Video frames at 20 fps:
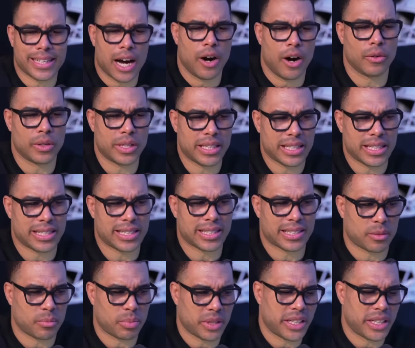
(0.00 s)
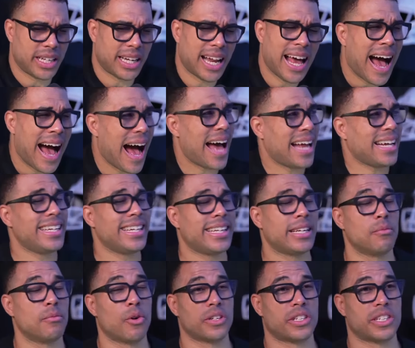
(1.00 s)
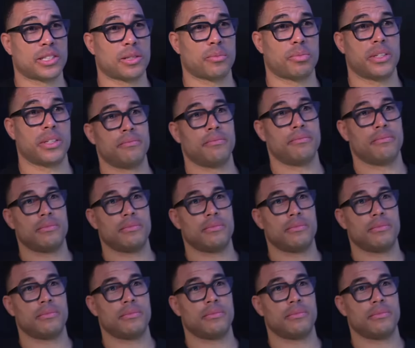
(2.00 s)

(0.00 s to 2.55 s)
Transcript: honing the discipline in. I need to get more discipline.